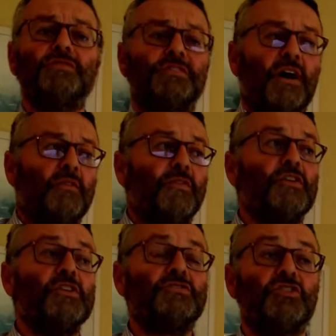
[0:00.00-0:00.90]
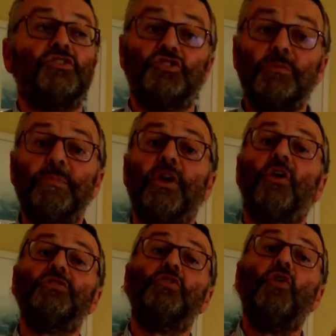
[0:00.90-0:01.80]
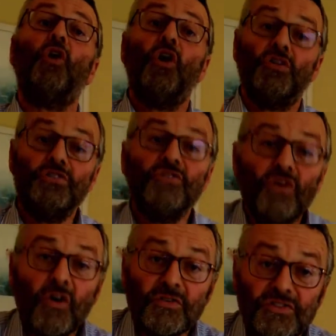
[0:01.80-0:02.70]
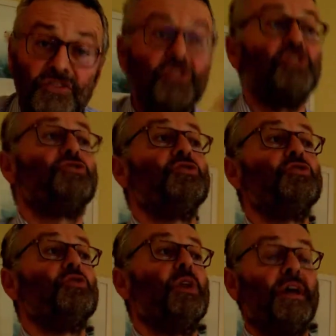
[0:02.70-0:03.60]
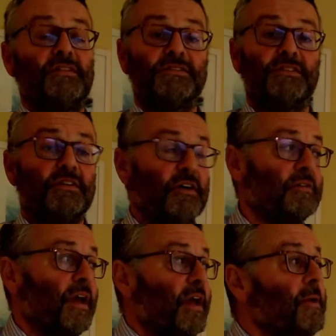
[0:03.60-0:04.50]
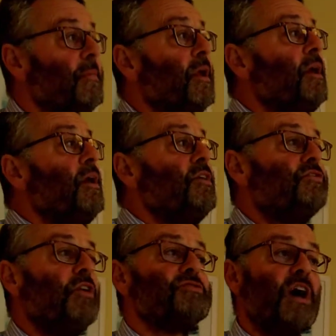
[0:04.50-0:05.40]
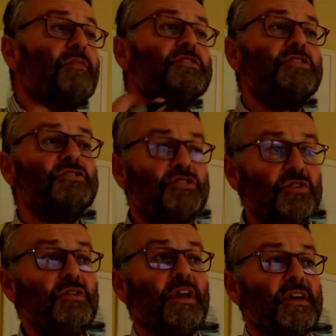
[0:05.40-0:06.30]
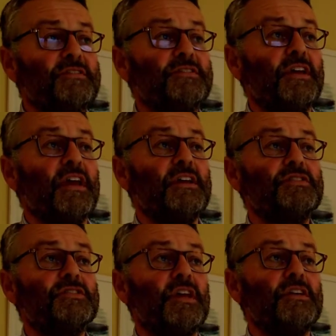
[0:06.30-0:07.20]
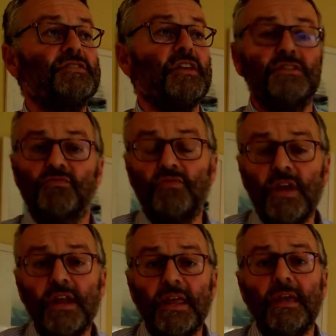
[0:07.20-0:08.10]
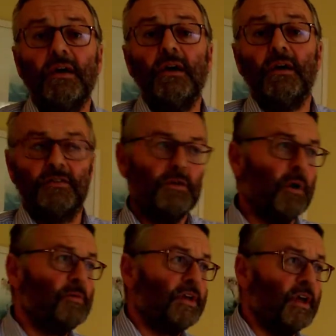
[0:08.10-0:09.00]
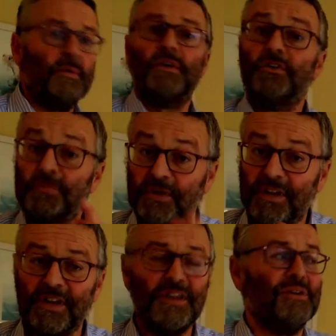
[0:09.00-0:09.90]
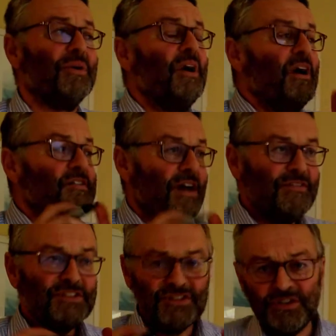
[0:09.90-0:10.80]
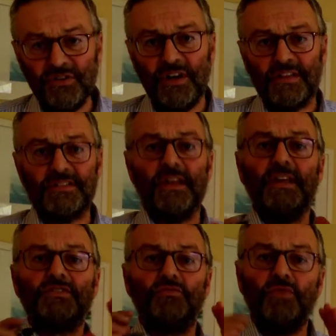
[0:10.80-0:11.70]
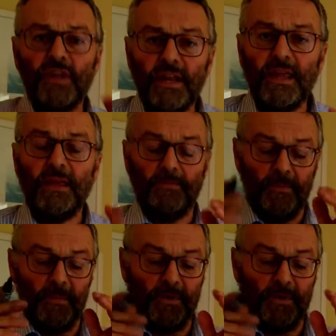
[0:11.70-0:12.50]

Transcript: of stuff that should be on your not to-do list, okay? So to have a to-do list is really, no, I'm looking out the window, I should be looking at you. To have a to-do list is really,